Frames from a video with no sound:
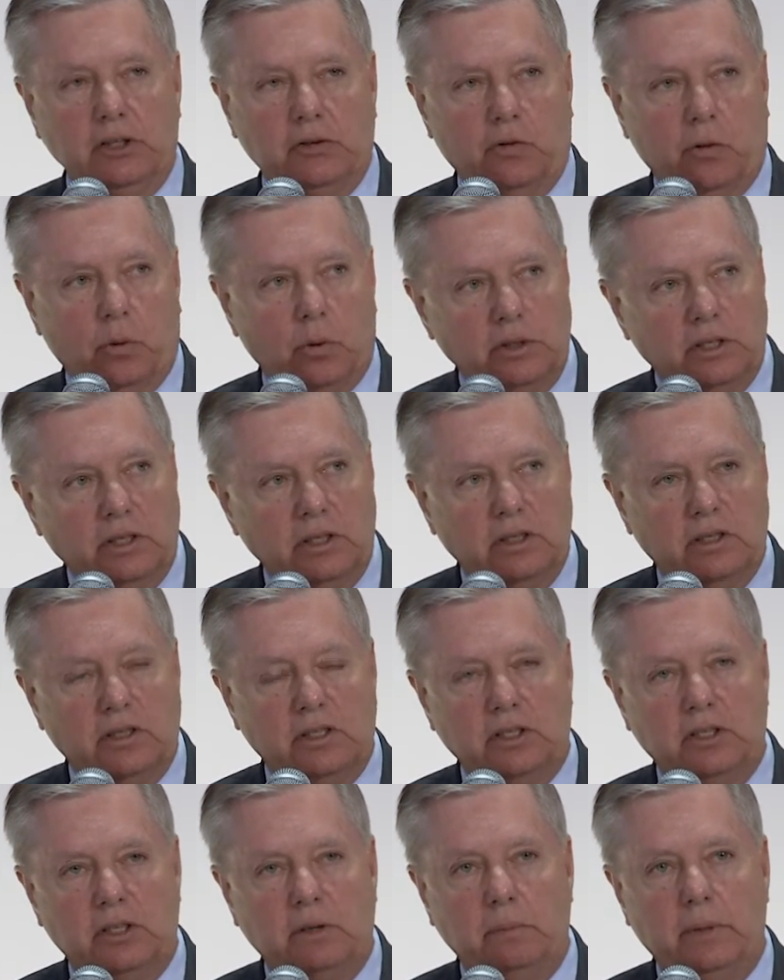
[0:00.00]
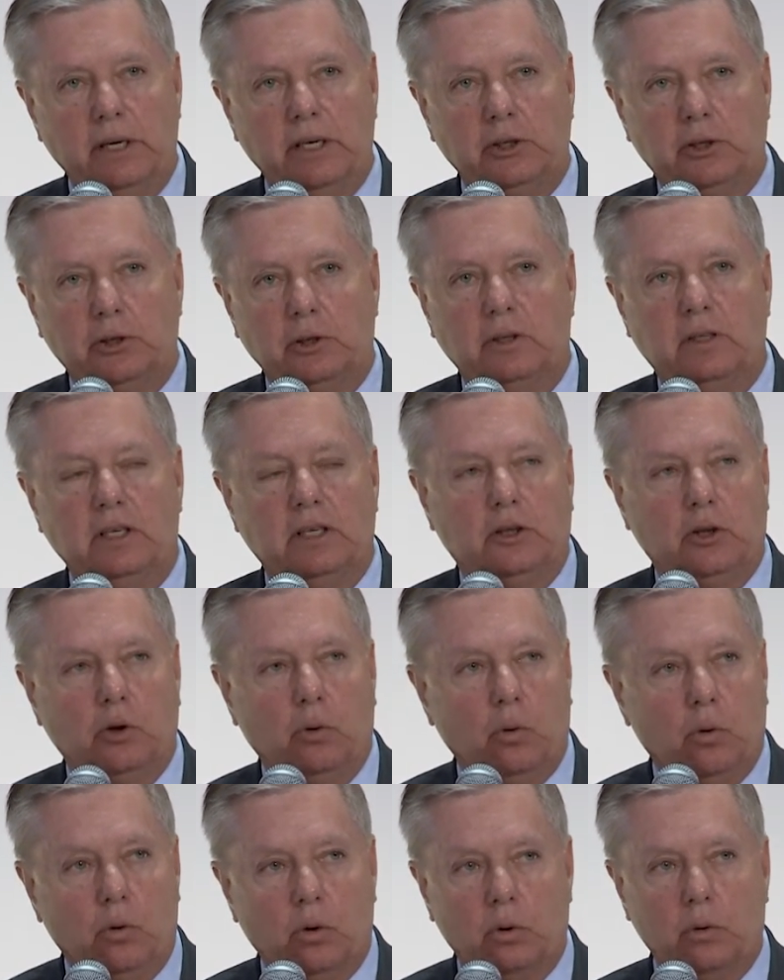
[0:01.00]
forces is to make sure that the
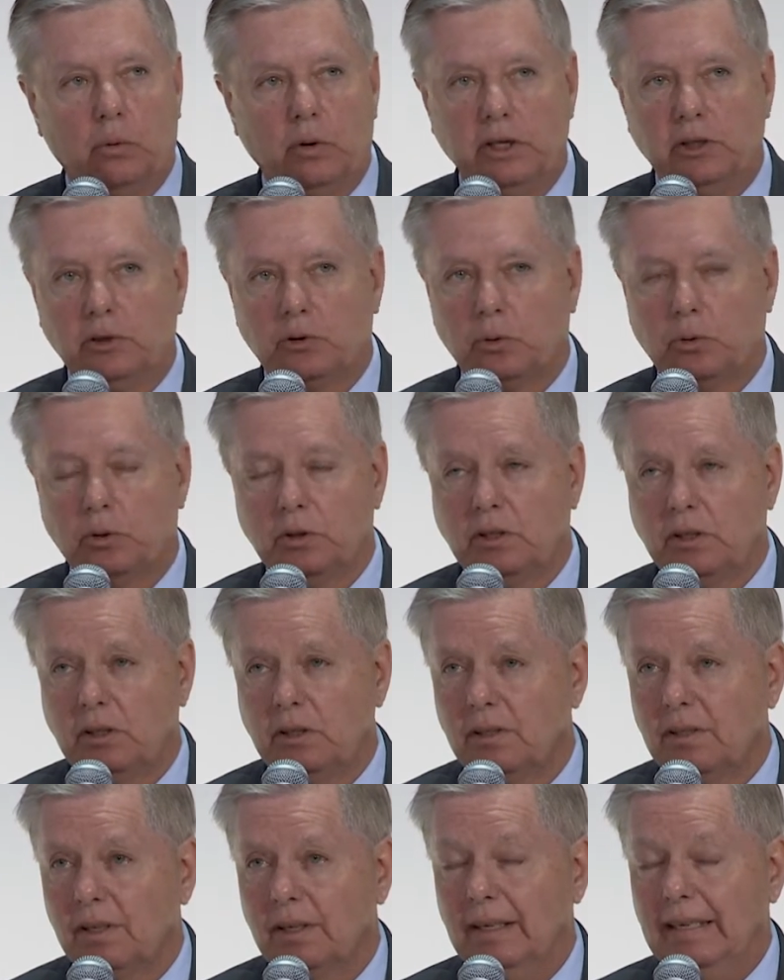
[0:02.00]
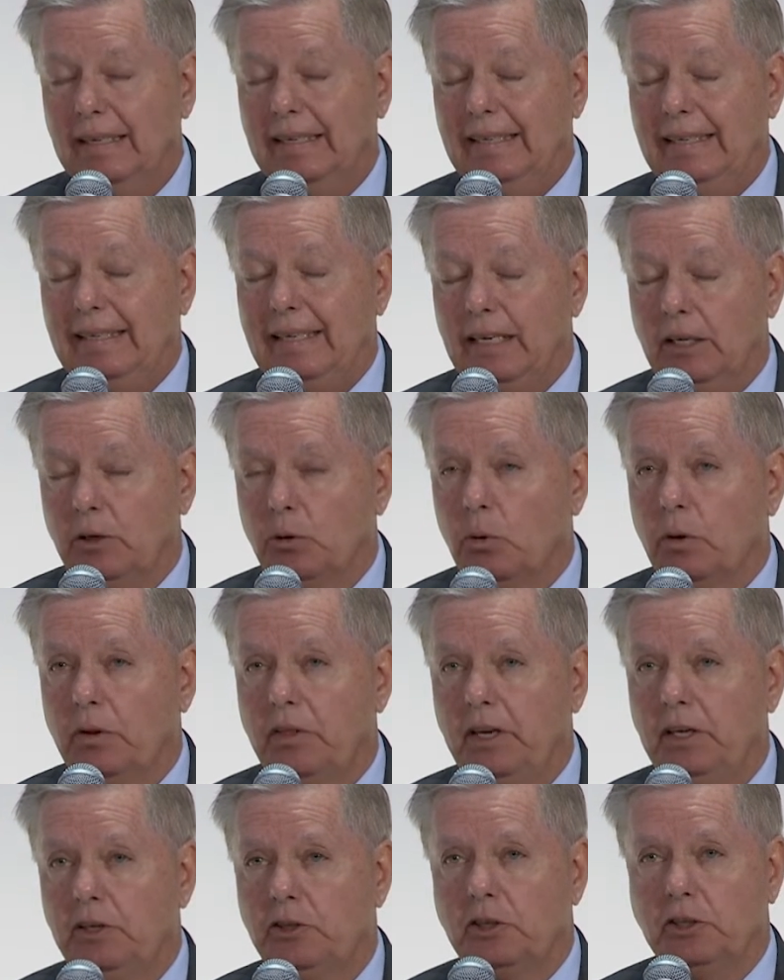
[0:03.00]
oil resources in
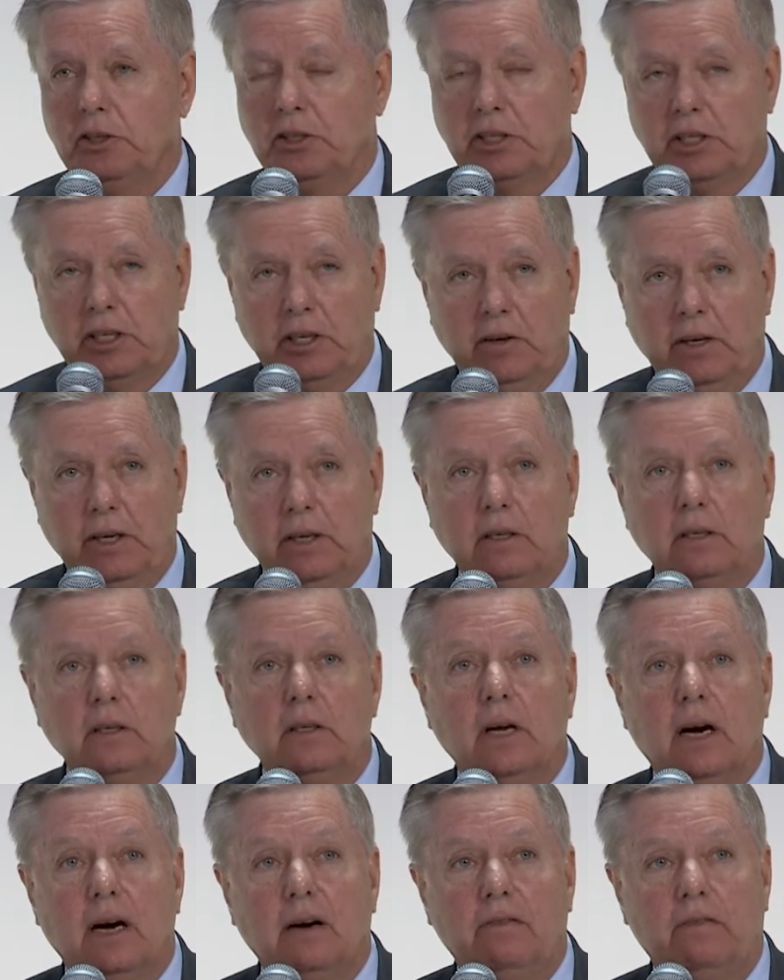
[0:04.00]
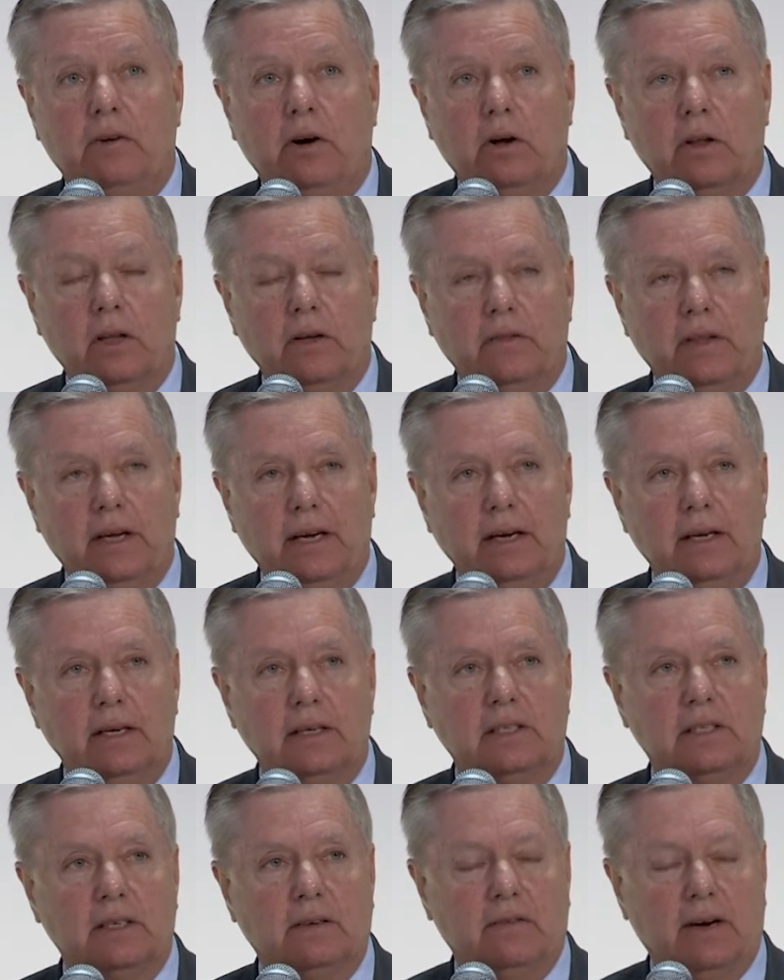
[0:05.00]
northeastern Syria do not fall in the
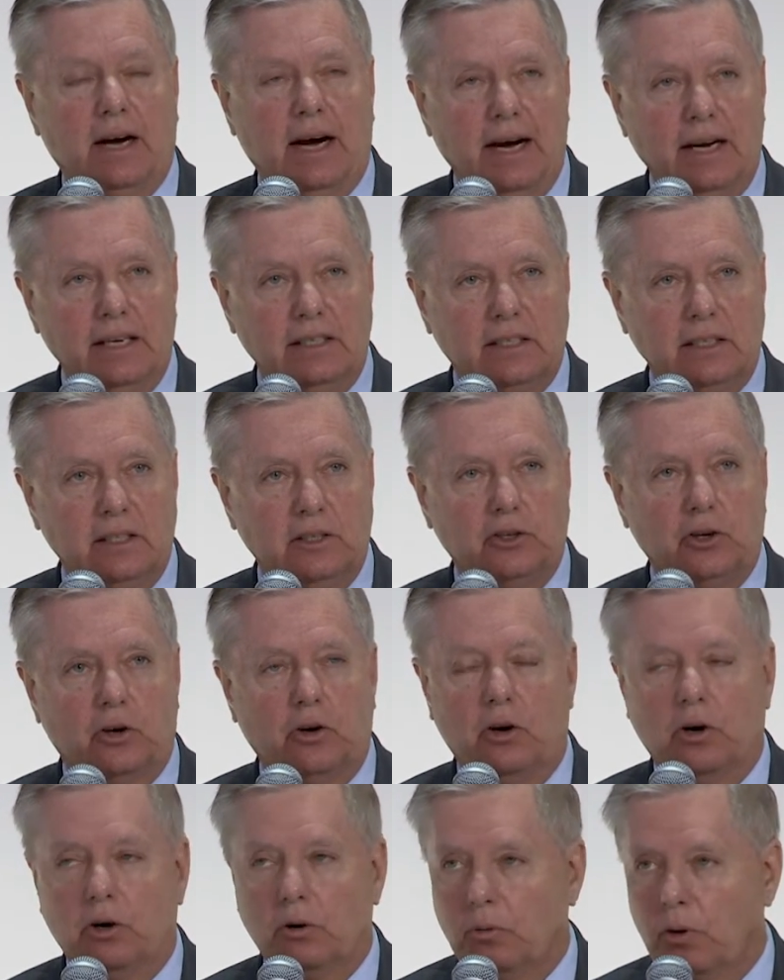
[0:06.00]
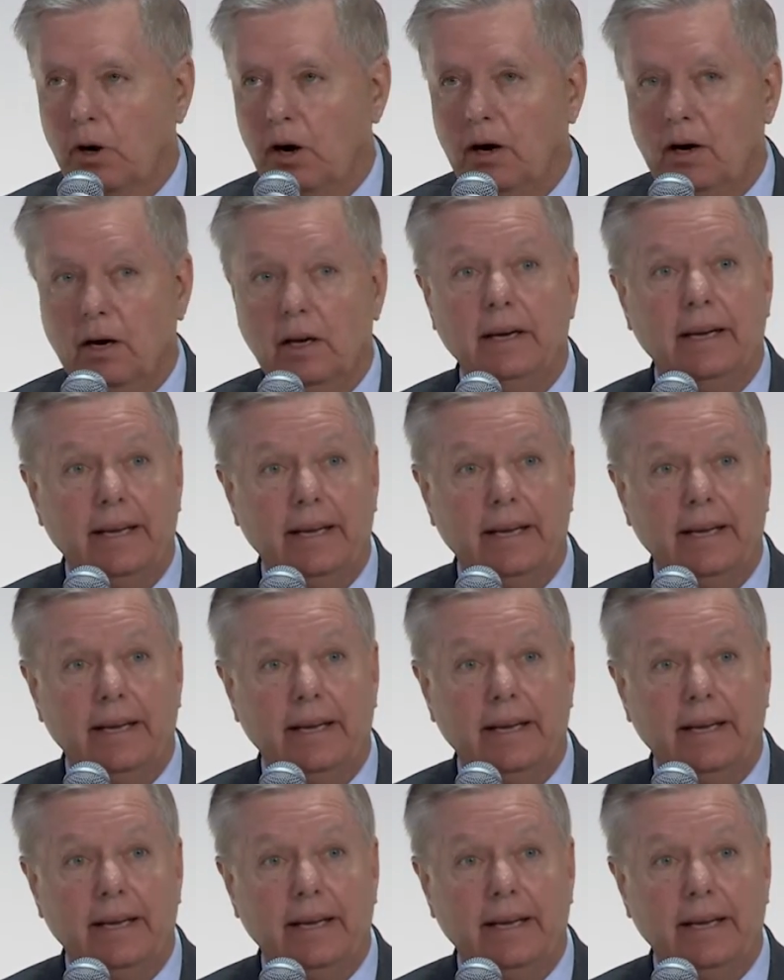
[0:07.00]
hands of ISIS or Iran,